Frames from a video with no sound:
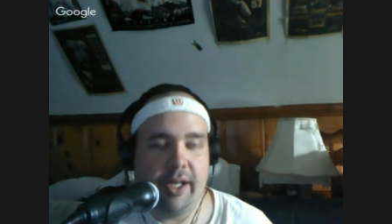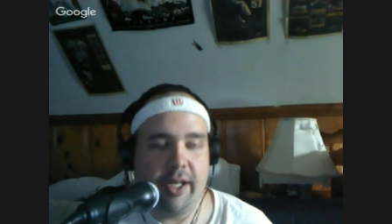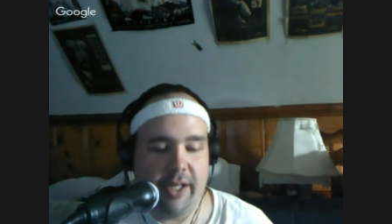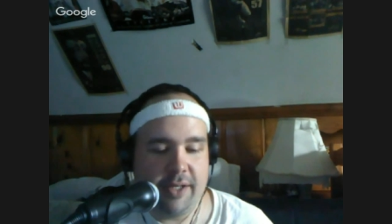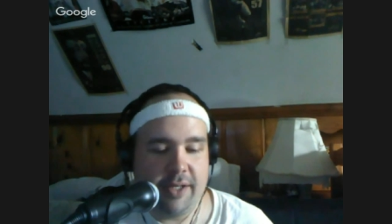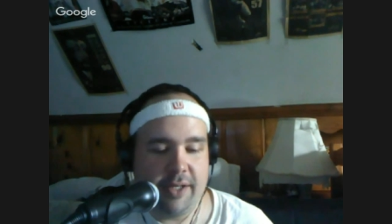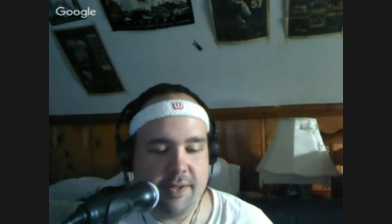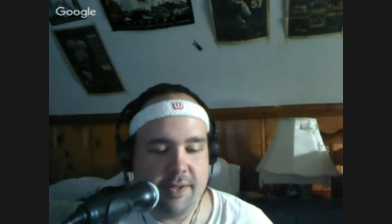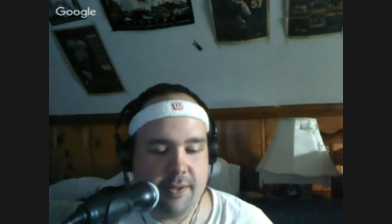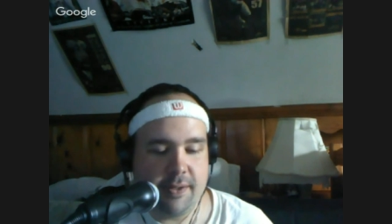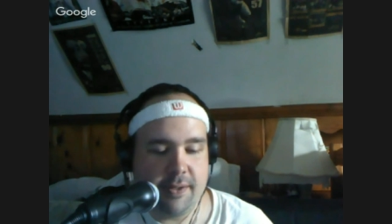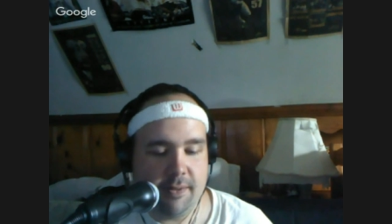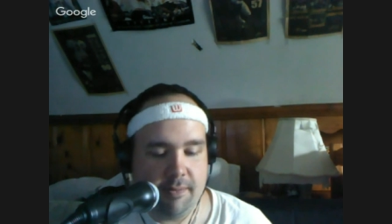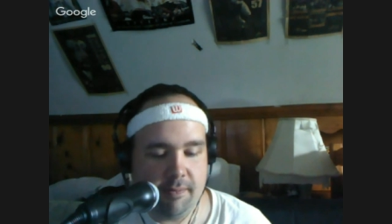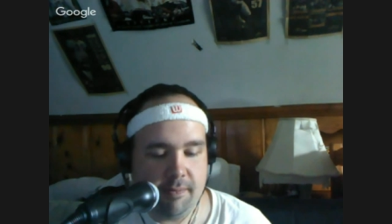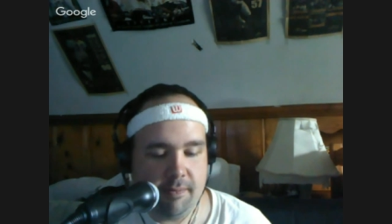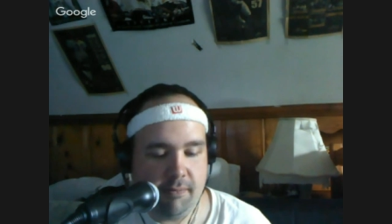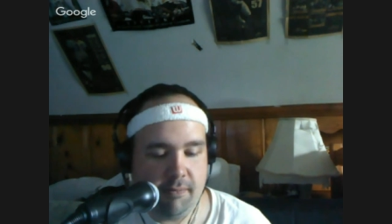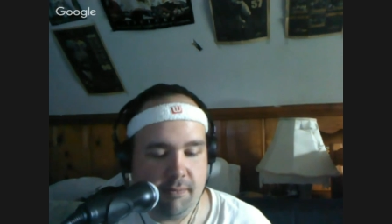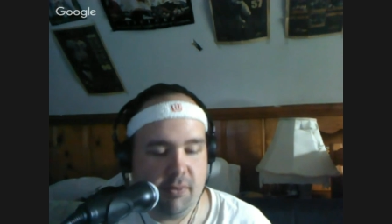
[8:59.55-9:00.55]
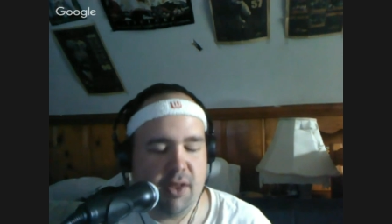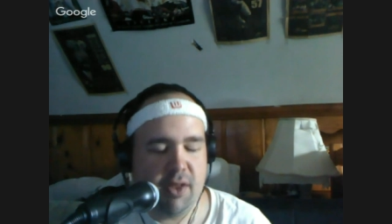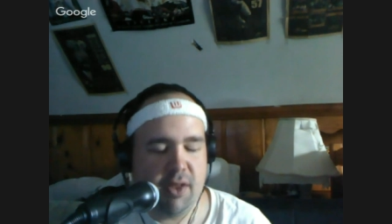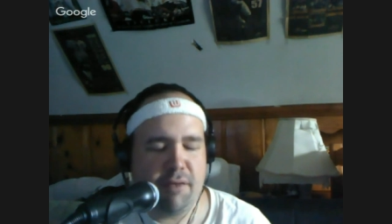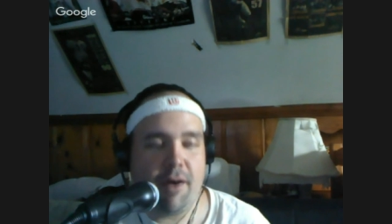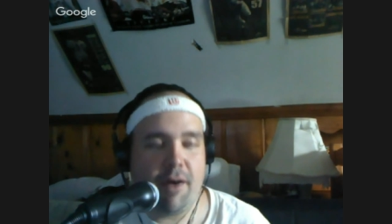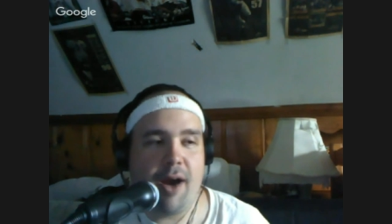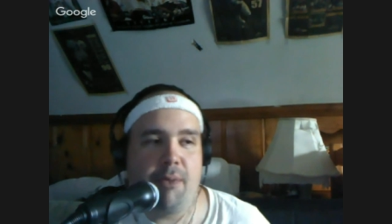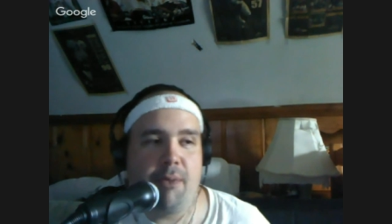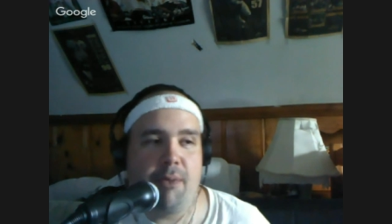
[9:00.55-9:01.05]
and gets
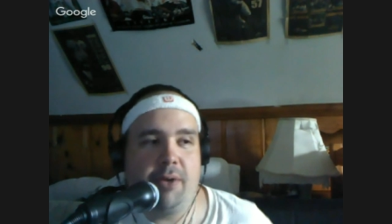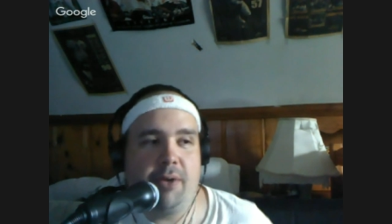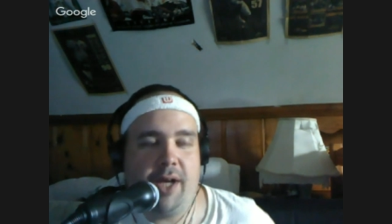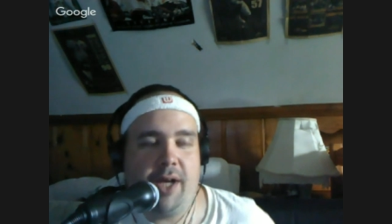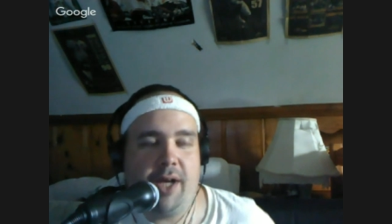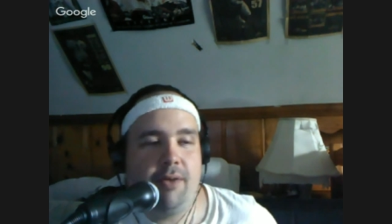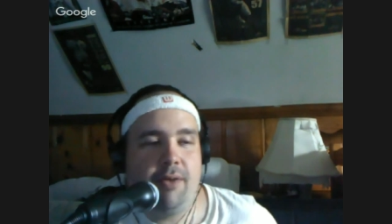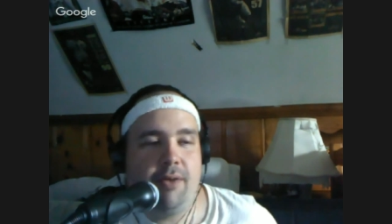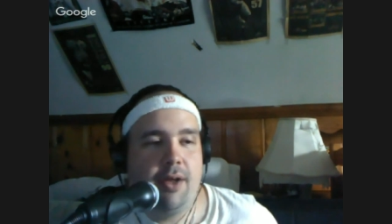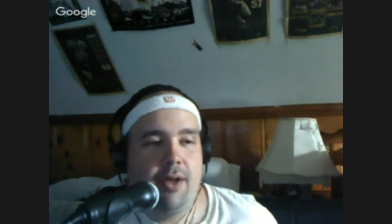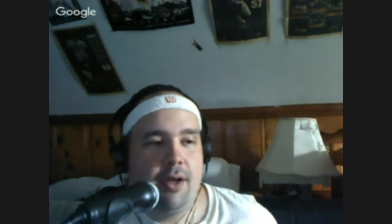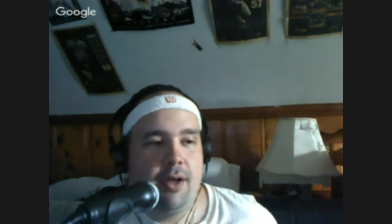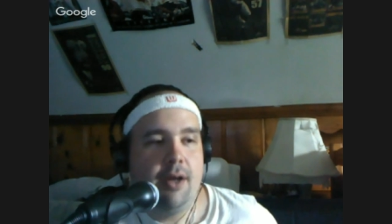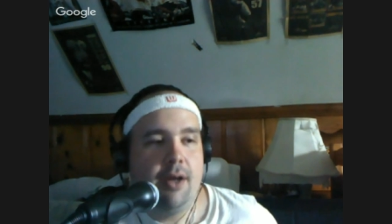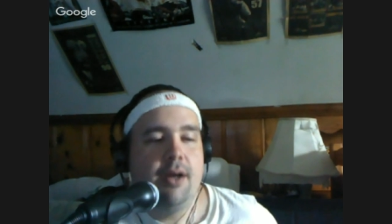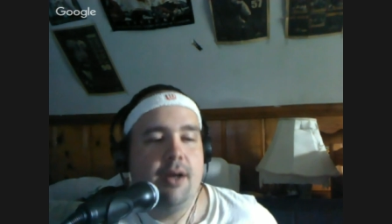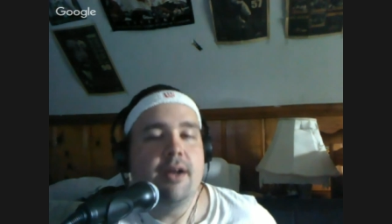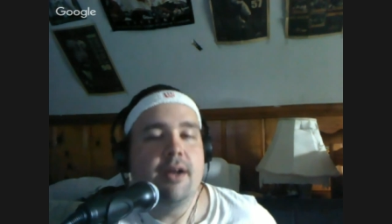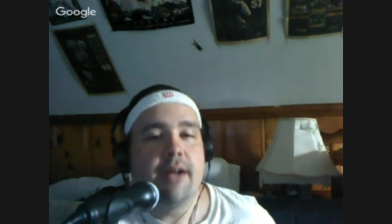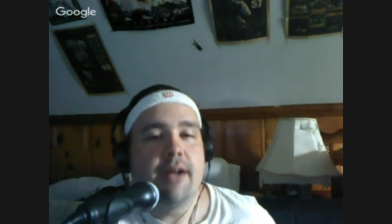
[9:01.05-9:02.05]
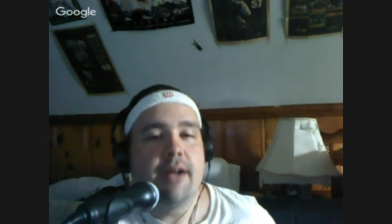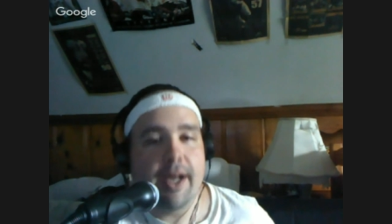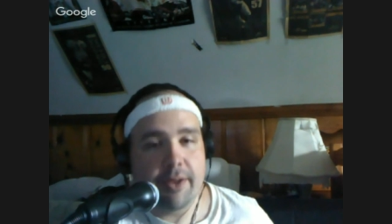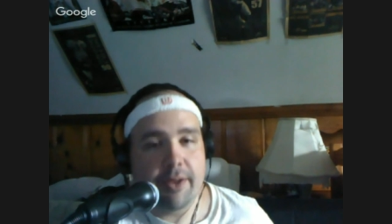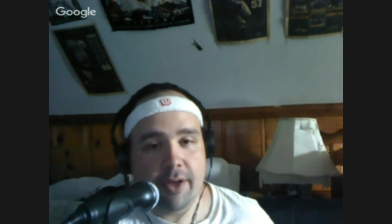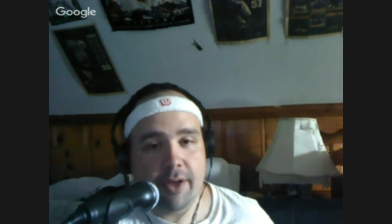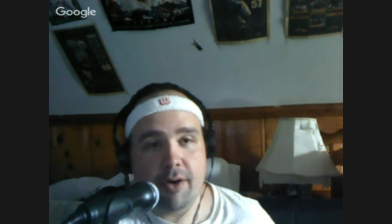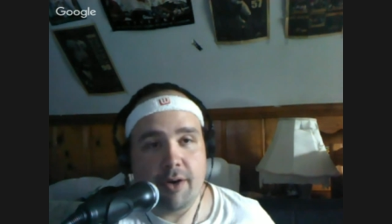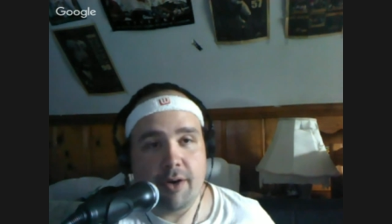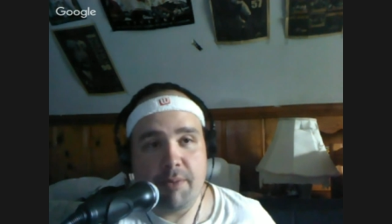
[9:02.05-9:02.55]
the fire put out.
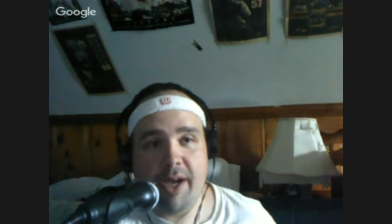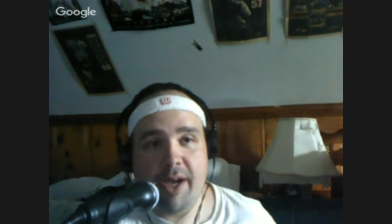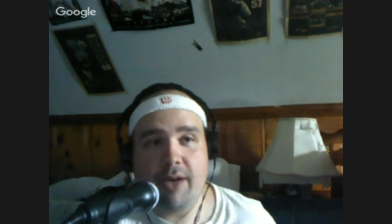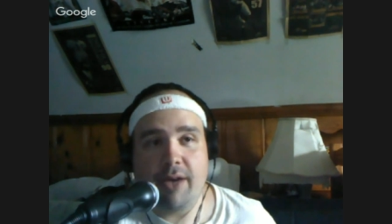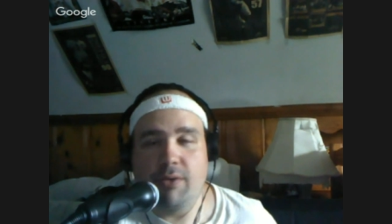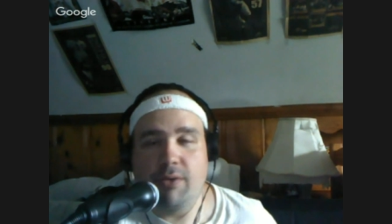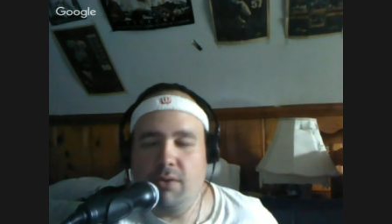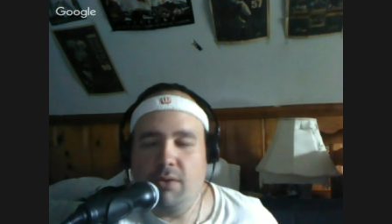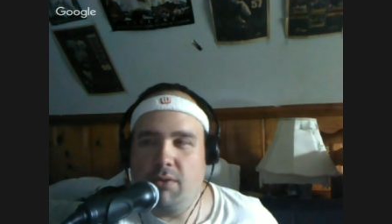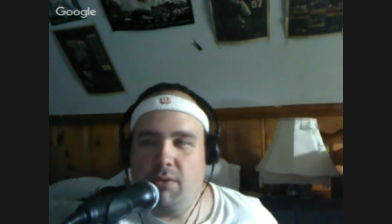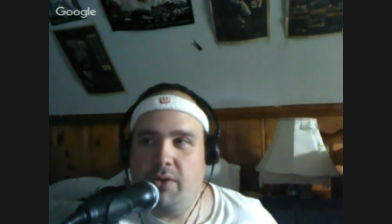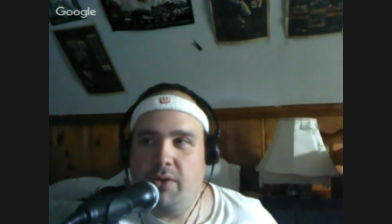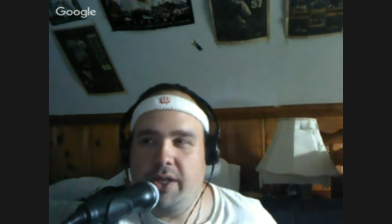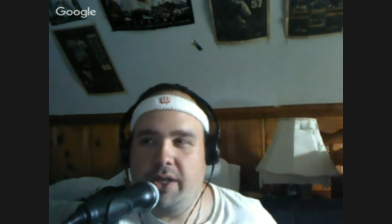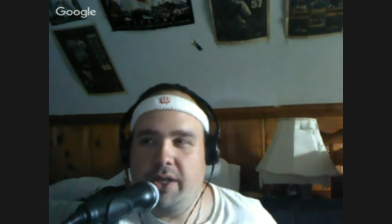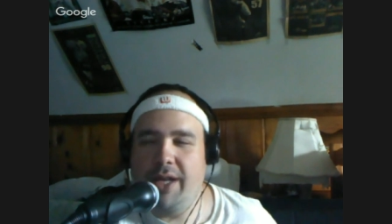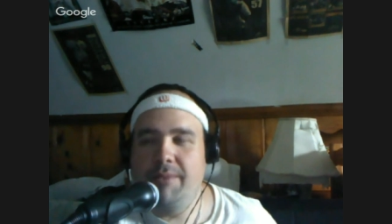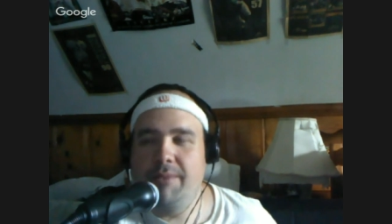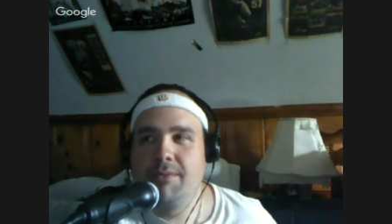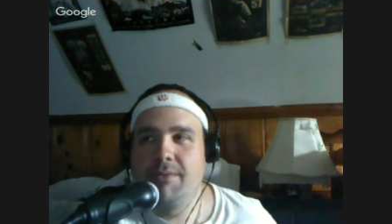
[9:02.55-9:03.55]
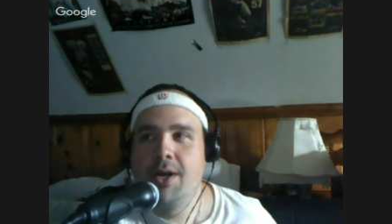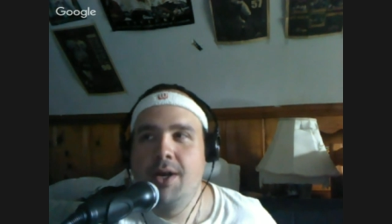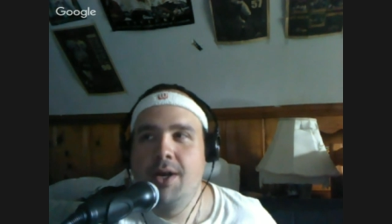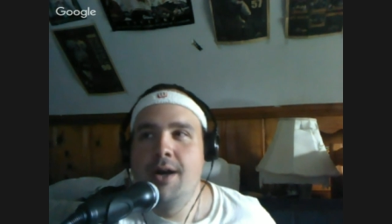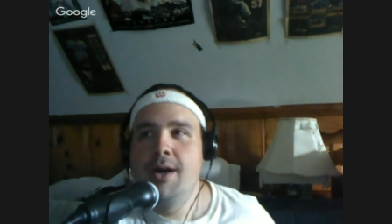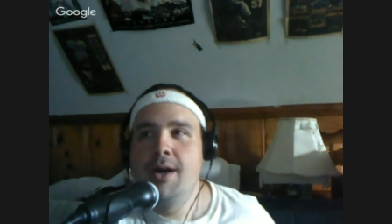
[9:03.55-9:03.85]
Now they are back on the road again.